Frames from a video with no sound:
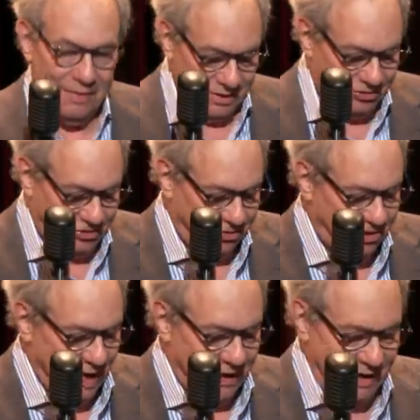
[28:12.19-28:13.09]
Is
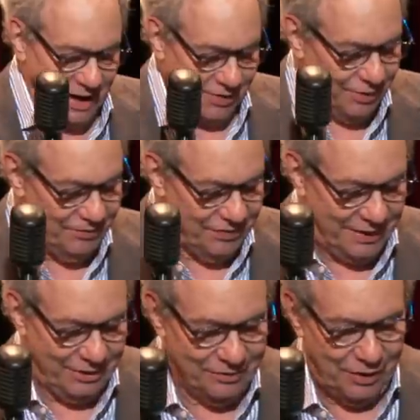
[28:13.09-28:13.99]
this yet another
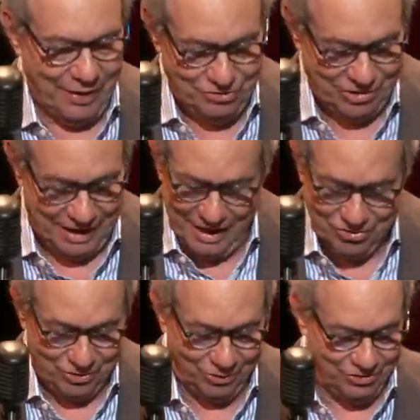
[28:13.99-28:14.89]
failure of our
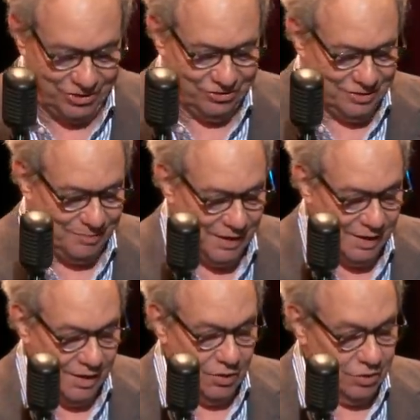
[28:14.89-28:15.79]
educational system?
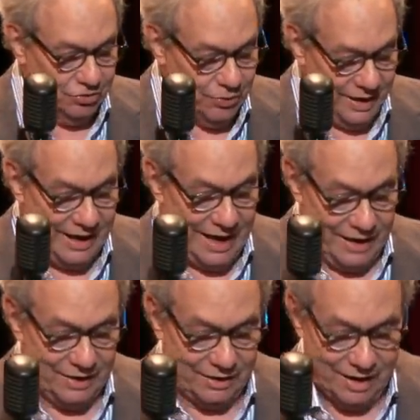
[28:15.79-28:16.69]
Or is reading
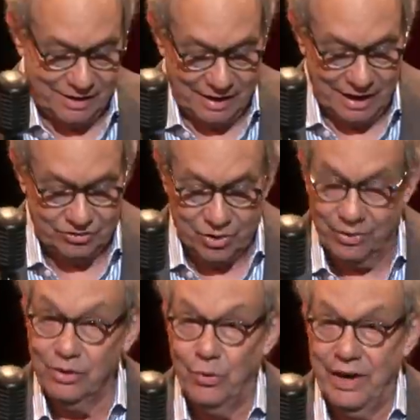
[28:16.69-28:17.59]
analog clocks
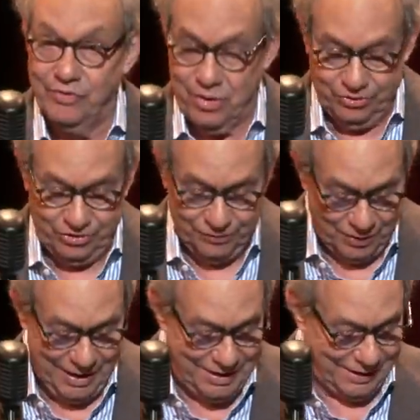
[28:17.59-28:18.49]
going the way of cursive
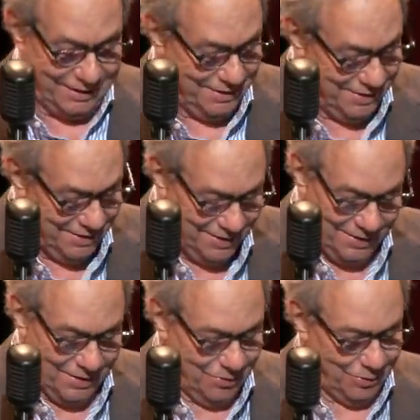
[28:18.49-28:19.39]
writing?
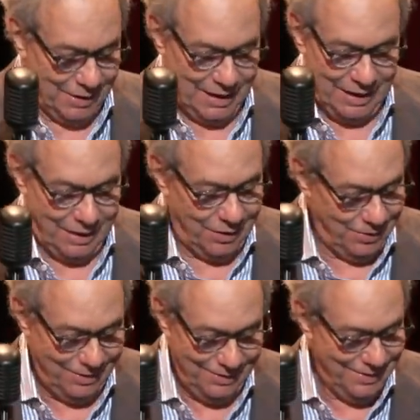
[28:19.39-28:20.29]
Wow.